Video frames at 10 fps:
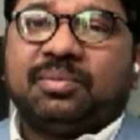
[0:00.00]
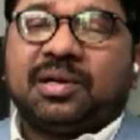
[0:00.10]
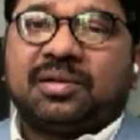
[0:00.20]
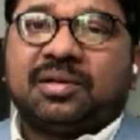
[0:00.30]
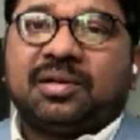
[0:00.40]

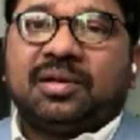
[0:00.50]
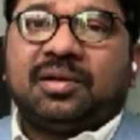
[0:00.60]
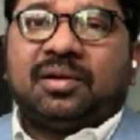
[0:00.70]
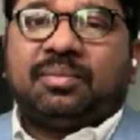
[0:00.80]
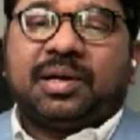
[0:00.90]

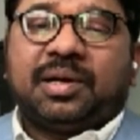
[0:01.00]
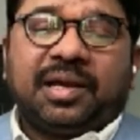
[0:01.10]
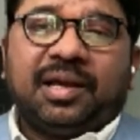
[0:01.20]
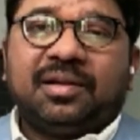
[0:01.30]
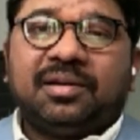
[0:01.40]
but
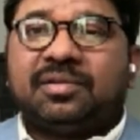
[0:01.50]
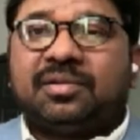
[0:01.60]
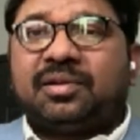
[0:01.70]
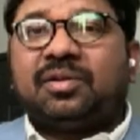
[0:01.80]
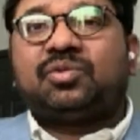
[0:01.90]
again,
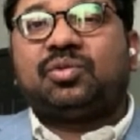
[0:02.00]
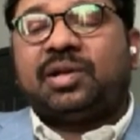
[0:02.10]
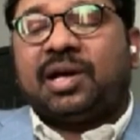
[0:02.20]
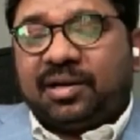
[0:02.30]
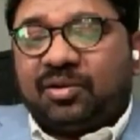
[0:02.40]
to
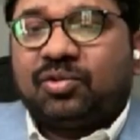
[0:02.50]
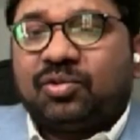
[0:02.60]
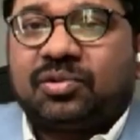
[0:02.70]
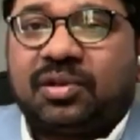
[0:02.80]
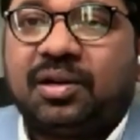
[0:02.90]
diagnose,